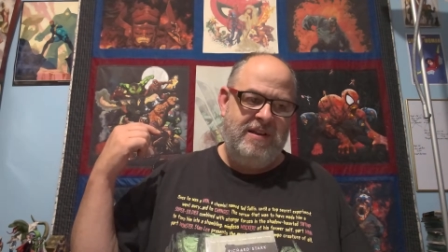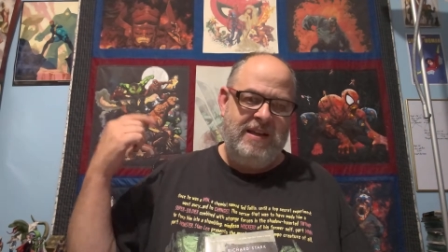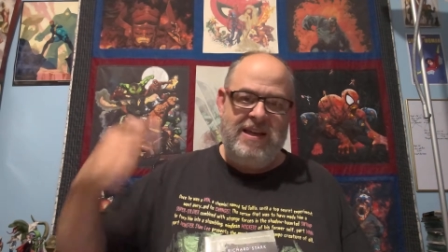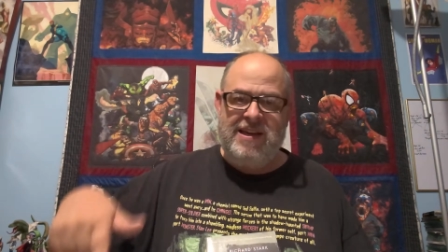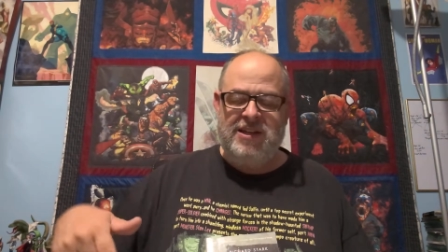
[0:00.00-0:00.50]

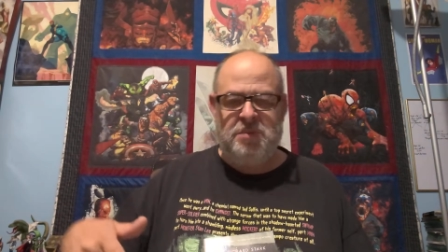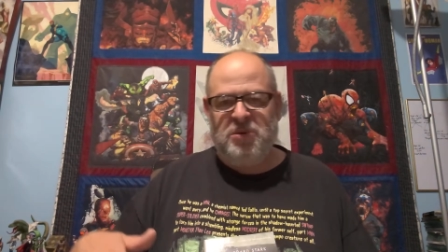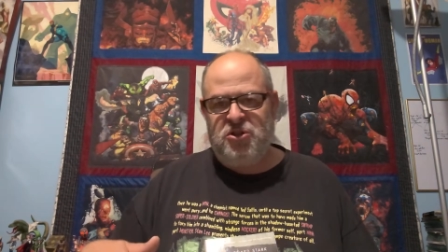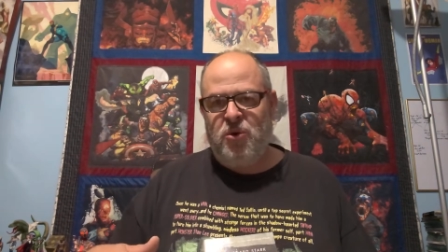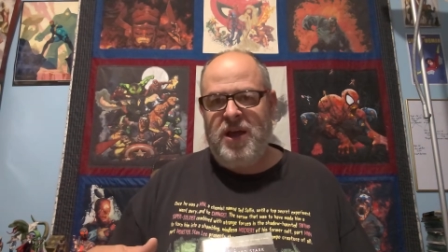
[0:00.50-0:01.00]
He gets
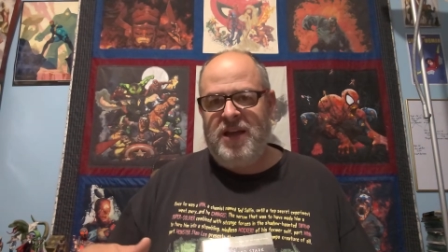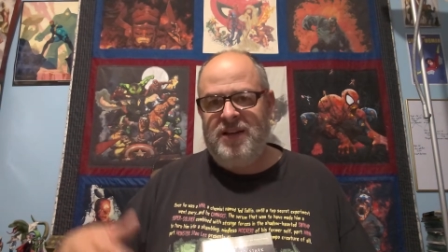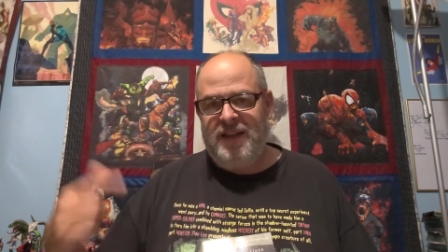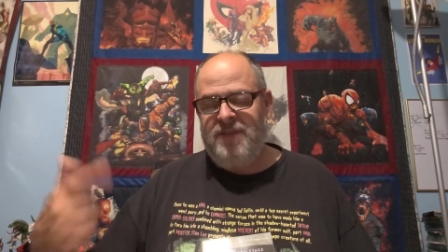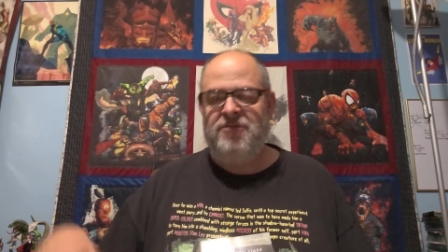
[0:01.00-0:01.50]

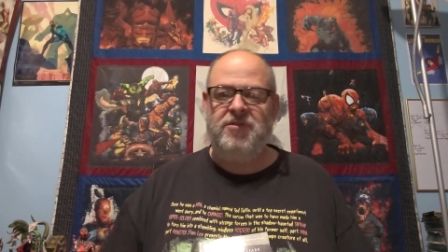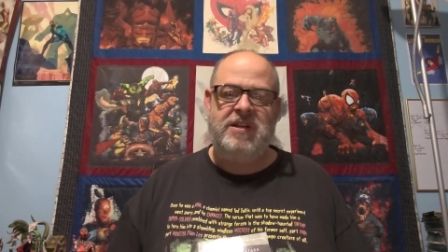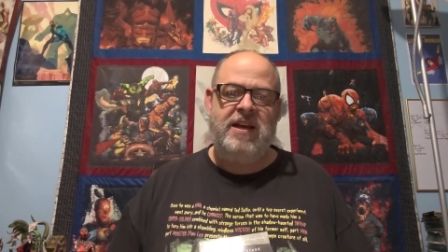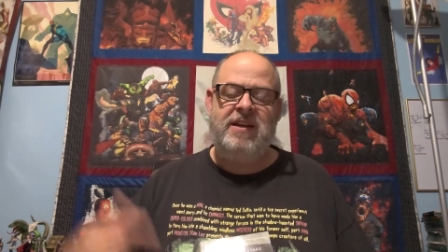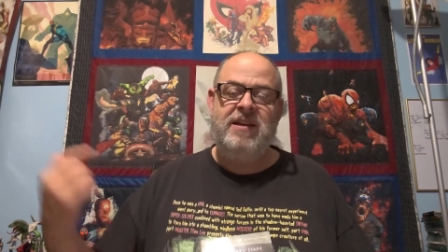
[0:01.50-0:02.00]
betrayed, left for
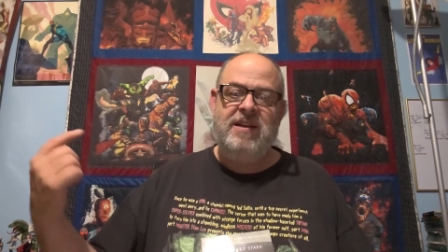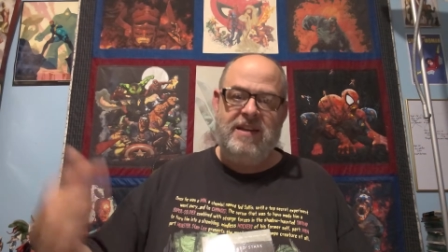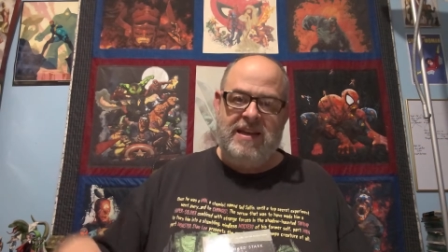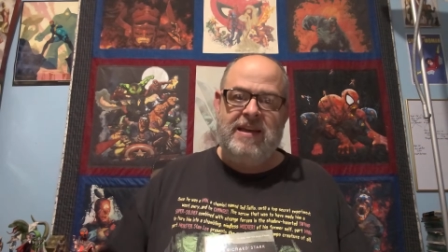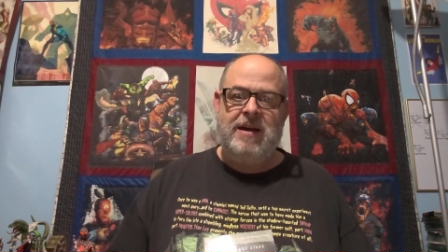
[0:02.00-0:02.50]
dead.
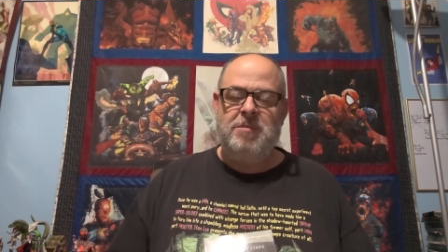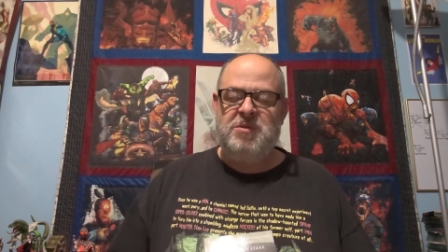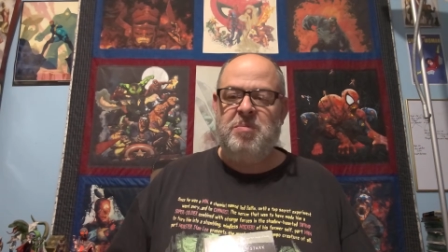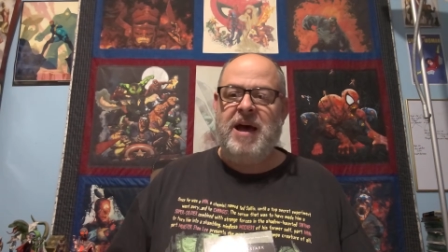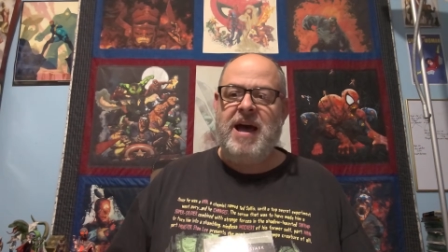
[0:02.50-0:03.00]
He comes
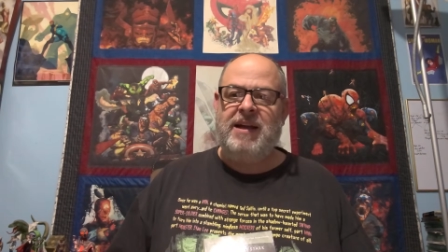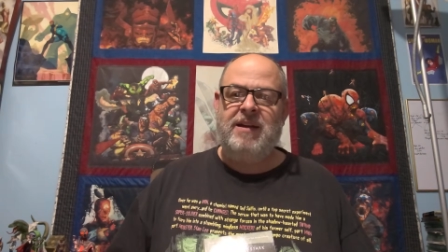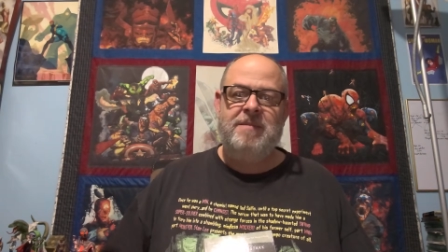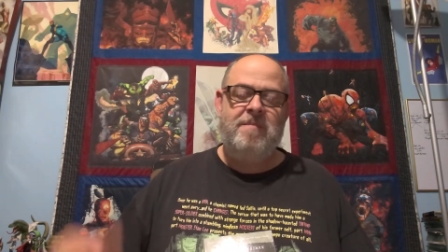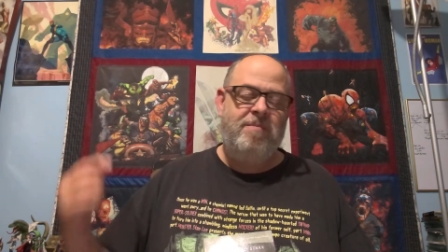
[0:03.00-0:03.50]
back,
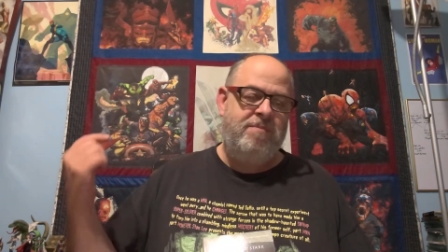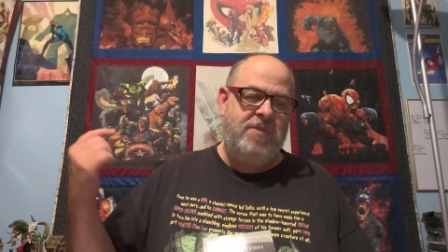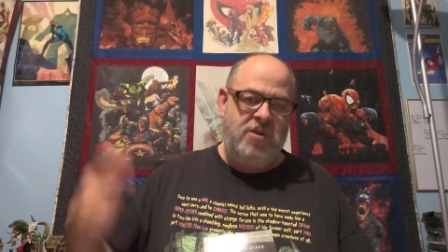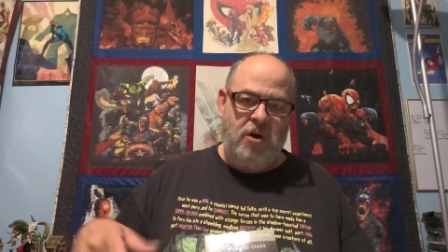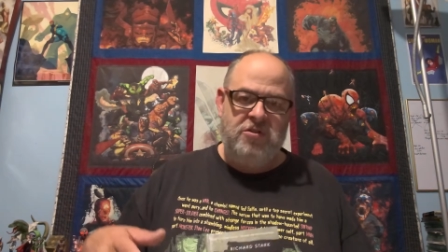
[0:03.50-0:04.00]

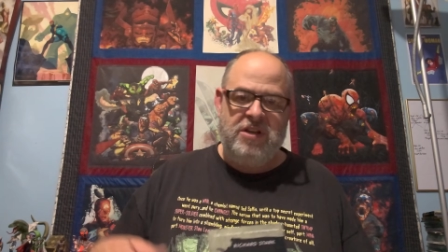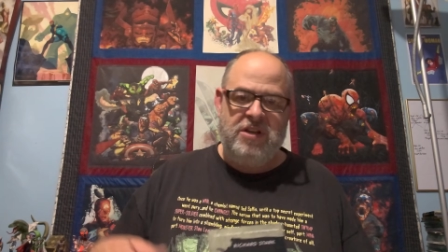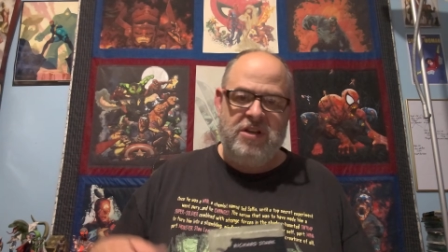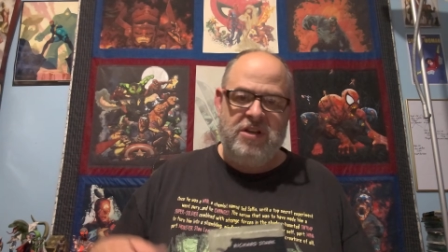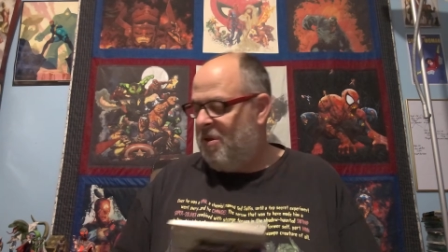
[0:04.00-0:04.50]
goes
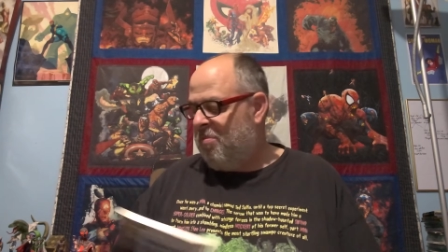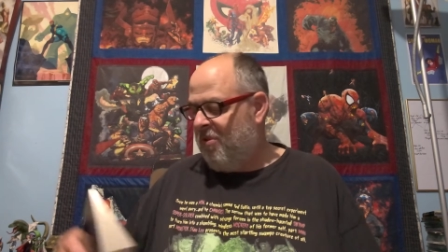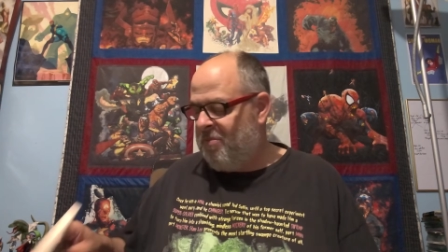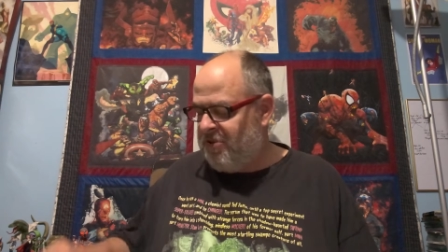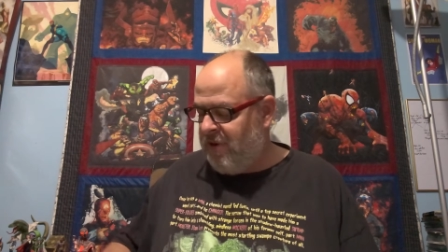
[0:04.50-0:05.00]
after the people
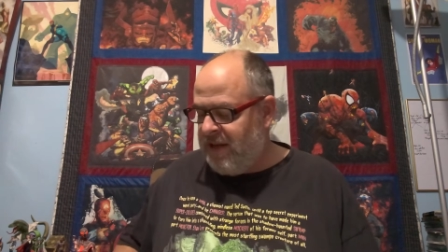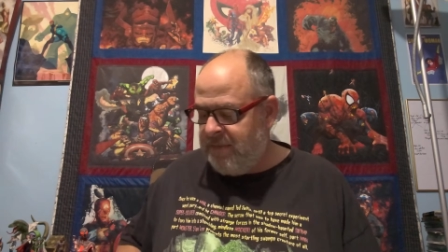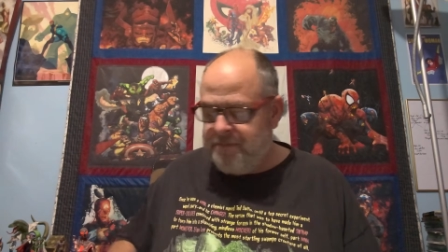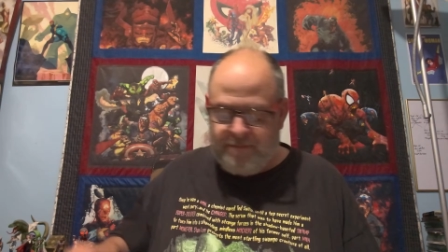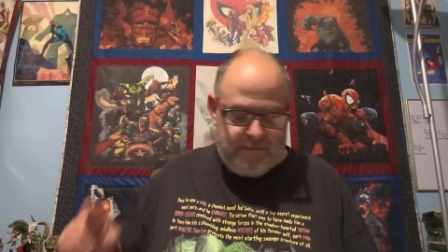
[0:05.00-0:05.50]
that betrayed him,